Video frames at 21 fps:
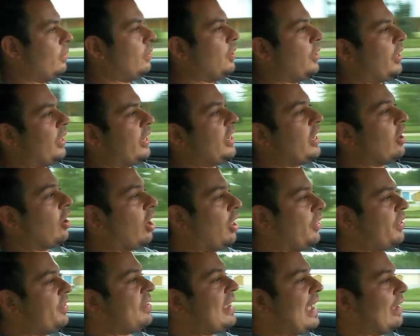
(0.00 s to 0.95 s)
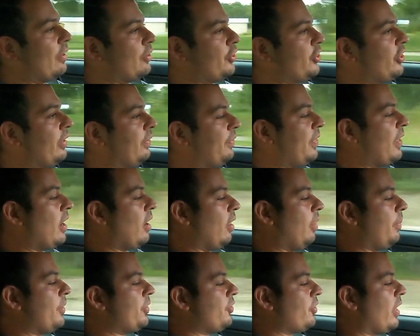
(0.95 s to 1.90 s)
You can hear on the downshift there.
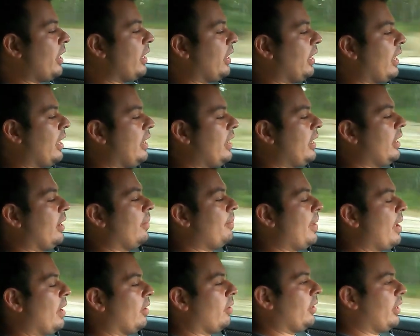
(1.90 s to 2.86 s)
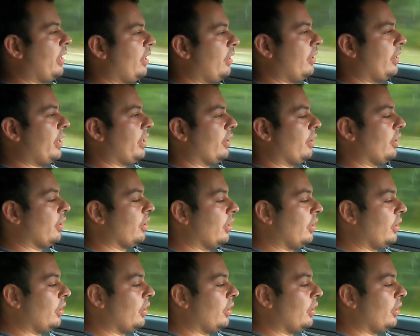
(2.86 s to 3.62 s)
Let me try to get you in a better gear here.